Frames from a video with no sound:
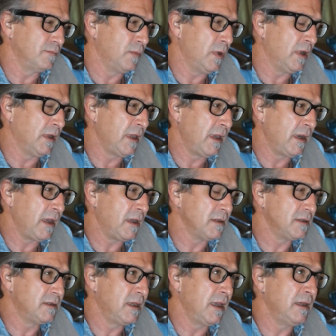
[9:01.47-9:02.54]
well laid
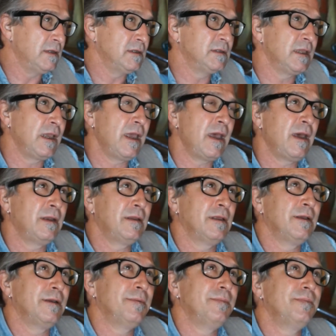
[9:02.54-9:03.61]
out stages. They had
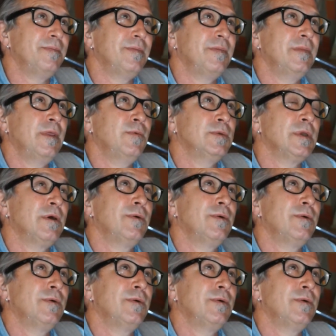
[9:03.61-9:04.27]
it was